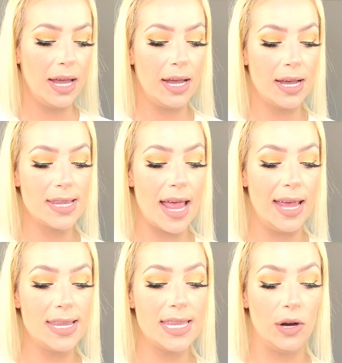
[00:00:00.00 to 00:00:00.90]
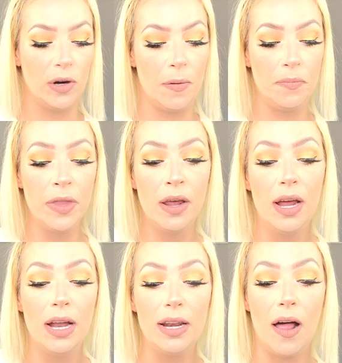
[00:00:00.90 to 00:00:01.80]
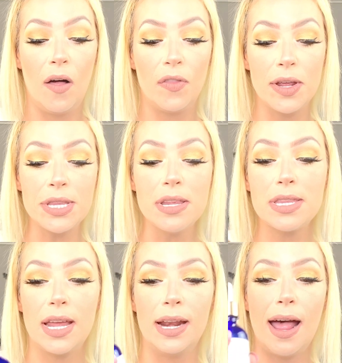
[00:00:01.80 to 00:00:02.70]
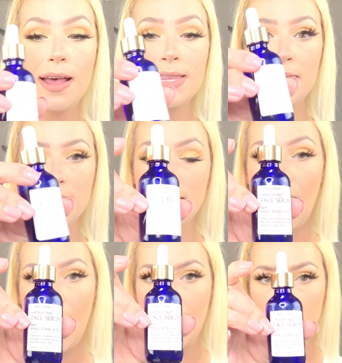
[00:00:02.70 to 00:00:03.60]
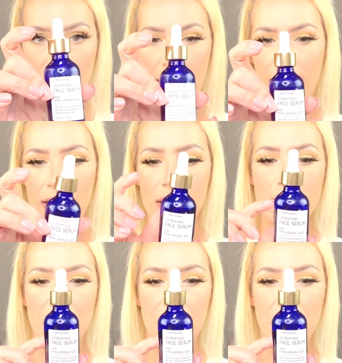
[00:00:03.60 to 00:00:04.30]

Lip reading: is a serum. Now, this is Skin Essence Hydrating